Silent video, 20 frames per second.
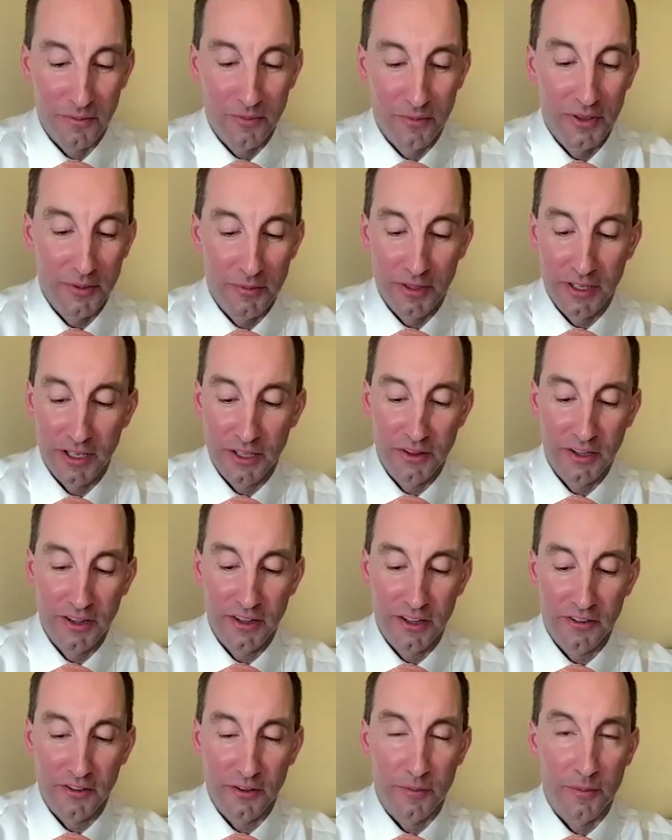to be. But I think
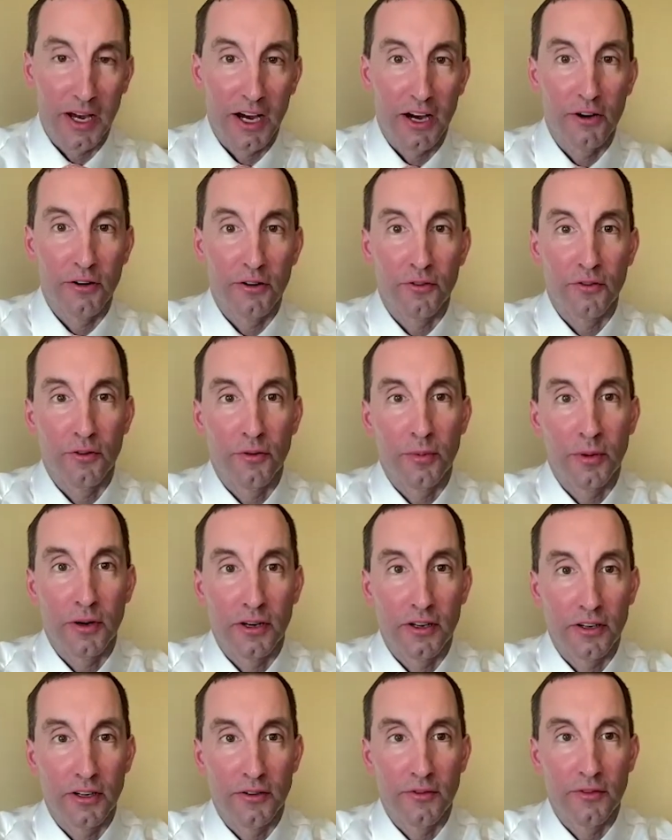that's a powerful
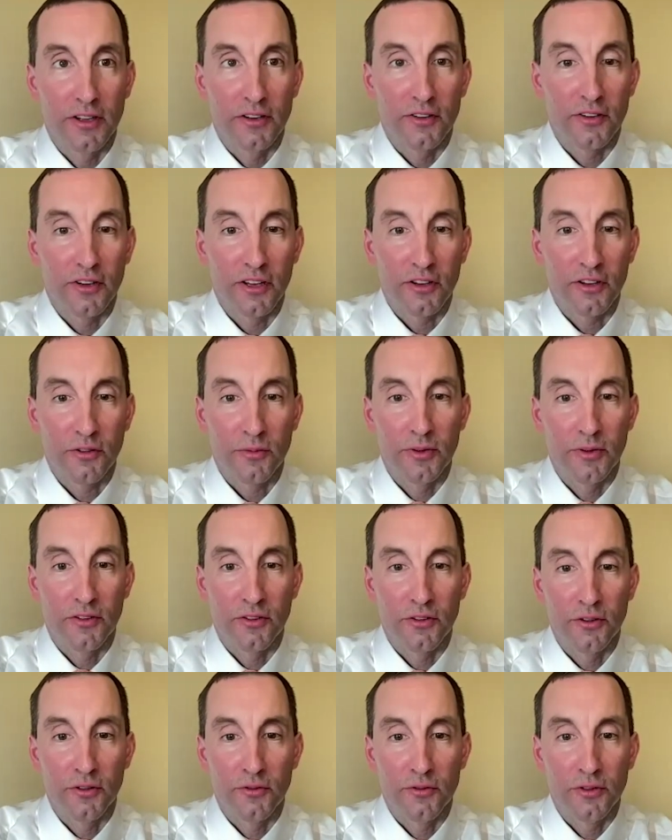part of the assessment.
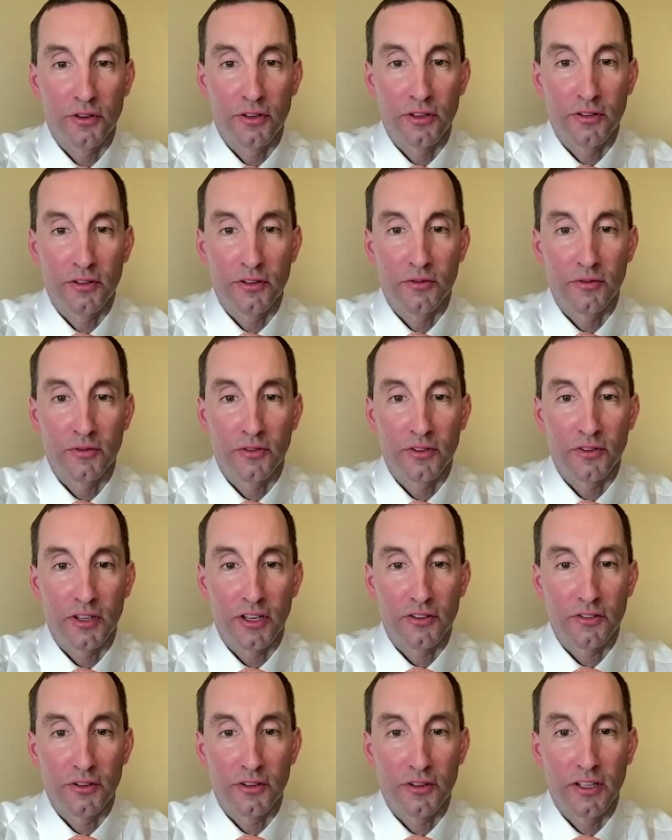So if you could
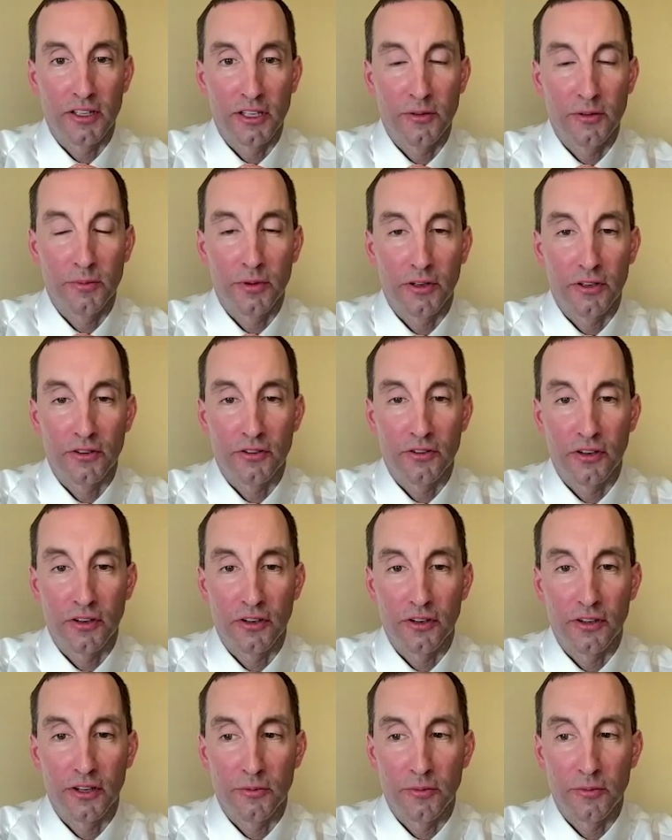touch on the need part, Sharon.